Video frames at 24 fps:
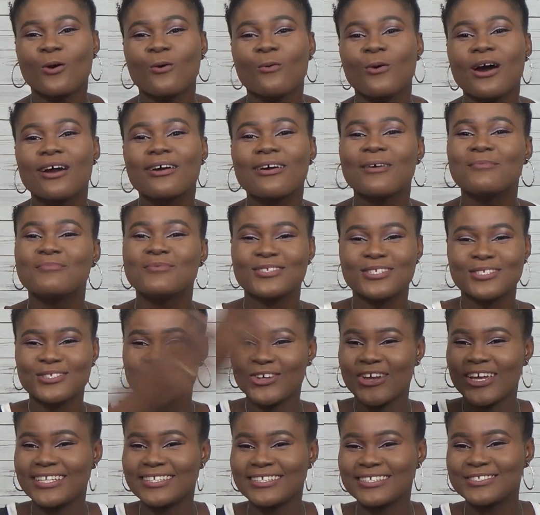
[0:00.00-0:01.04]
You're welcome
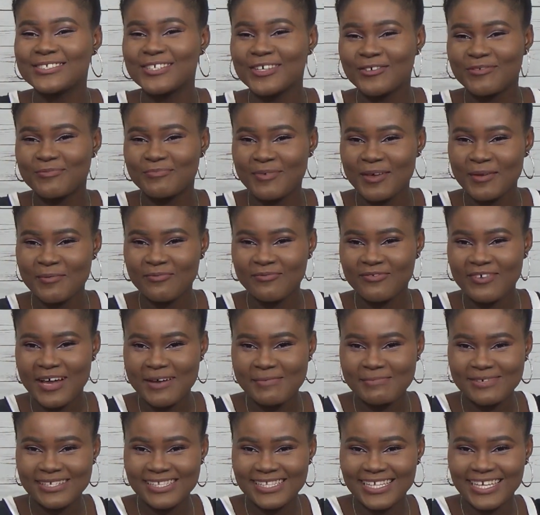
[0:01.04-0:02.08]
to join the Tofbabe
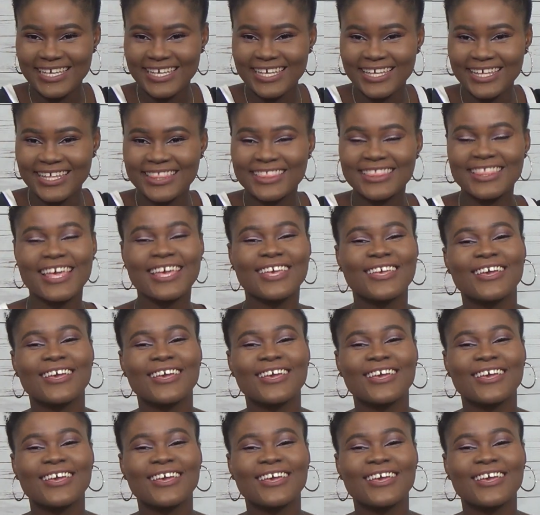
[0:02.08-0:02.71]
family.